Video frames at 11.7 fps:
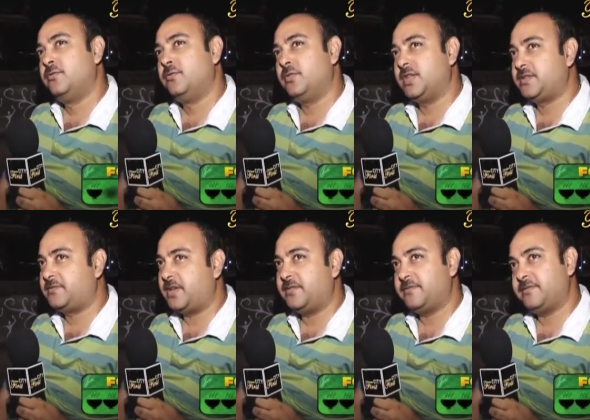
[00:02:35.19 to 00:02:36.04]
Four is
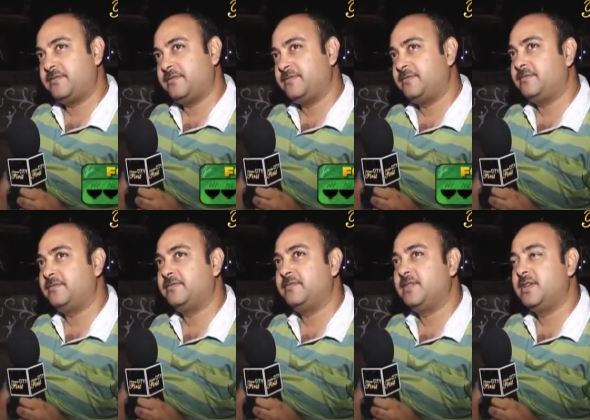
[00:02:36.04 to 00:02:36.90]
five.
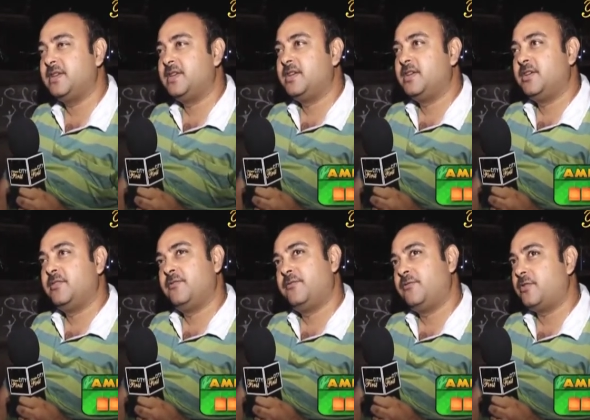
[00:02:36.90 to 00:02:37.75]
Ambience.
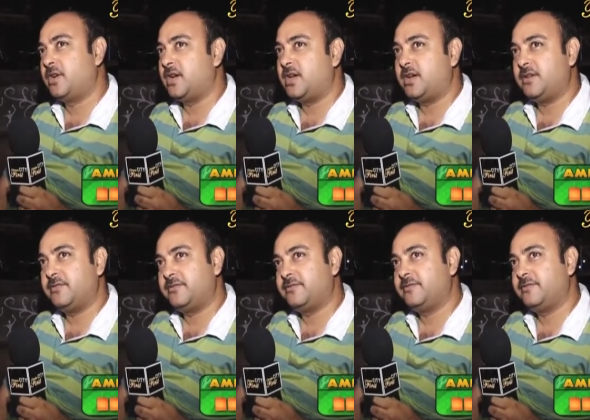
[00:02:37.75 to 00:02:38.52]
Four and a half.